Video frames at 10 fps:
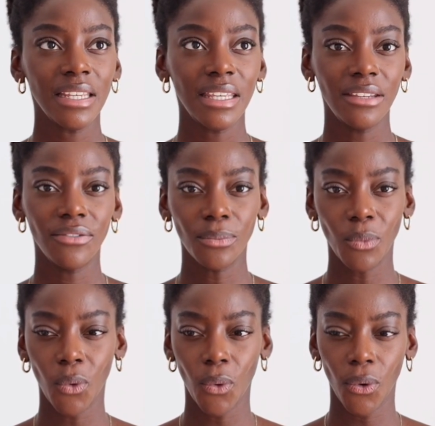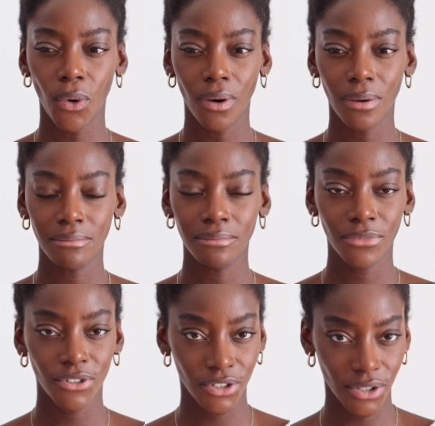even more
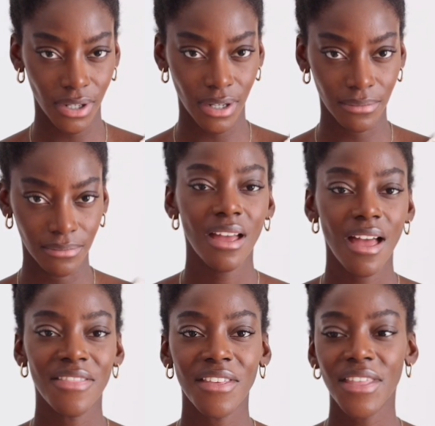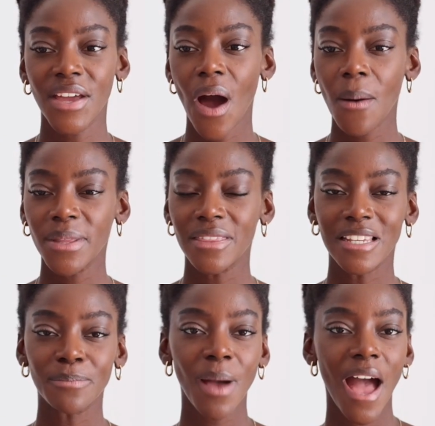sugar. And then they come in
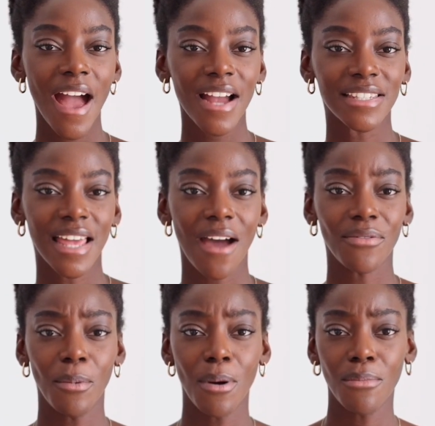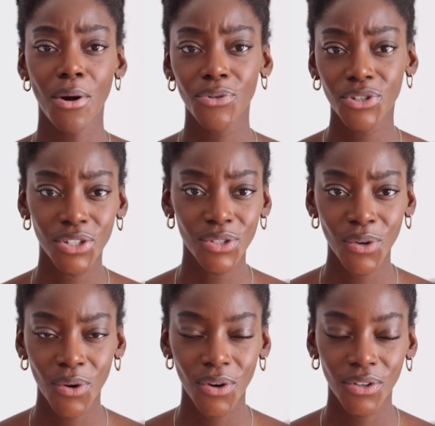these packs, they have the promotions
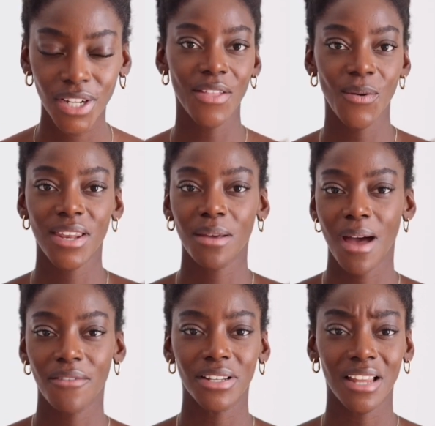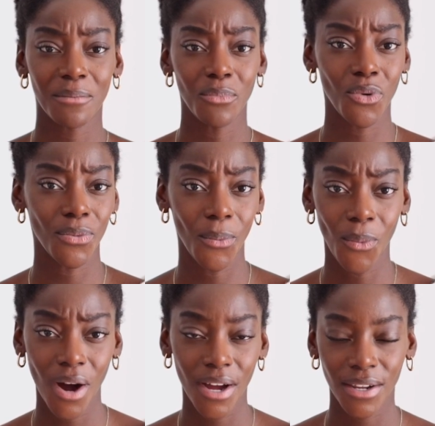on, and you end up having like more than
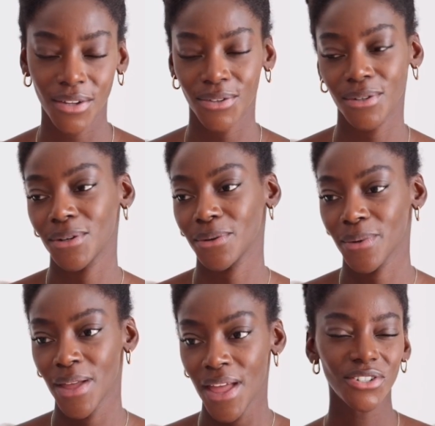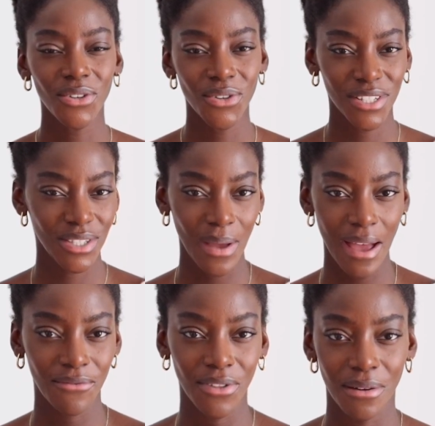one. No. So, you can still
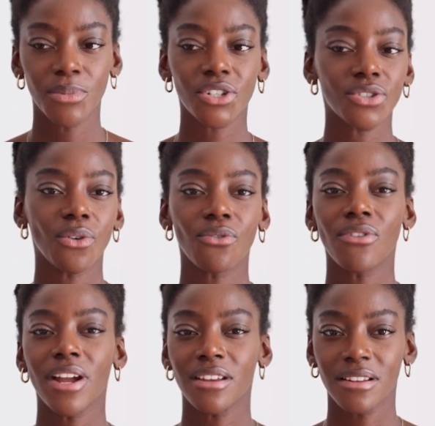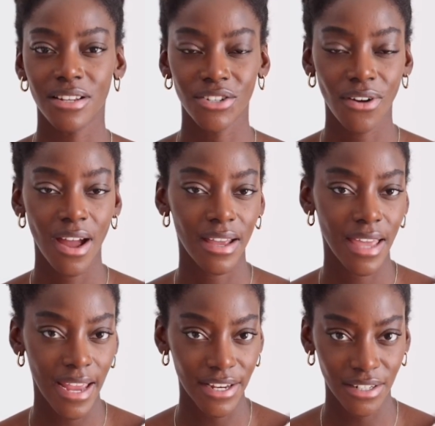have them, but just not regularly. Try
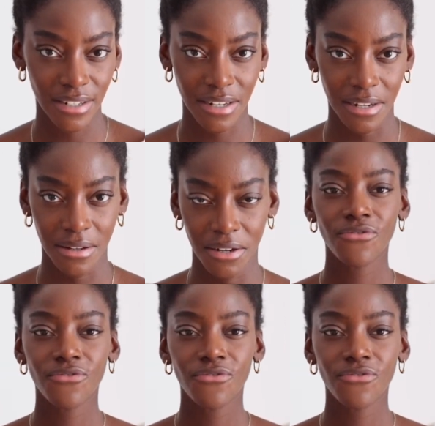occasionally.